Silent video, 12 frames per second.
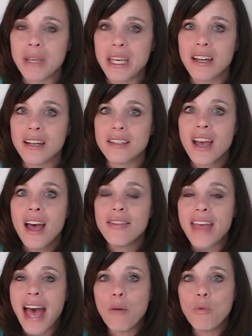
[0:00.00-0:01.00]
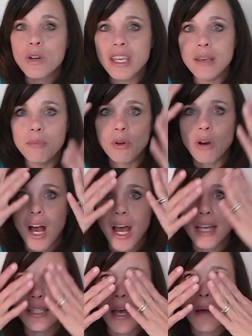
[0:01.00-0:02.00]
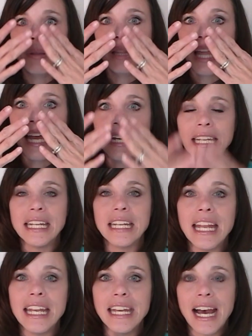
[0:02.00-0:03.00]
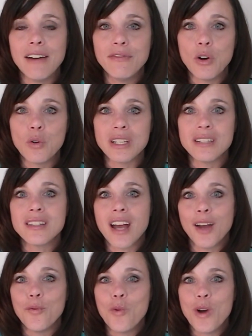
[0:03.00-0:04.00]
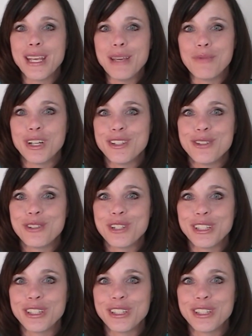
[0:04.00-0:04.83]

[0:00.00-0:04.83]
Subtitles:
because that will keep your eyes blinded and not focused on what he wants you to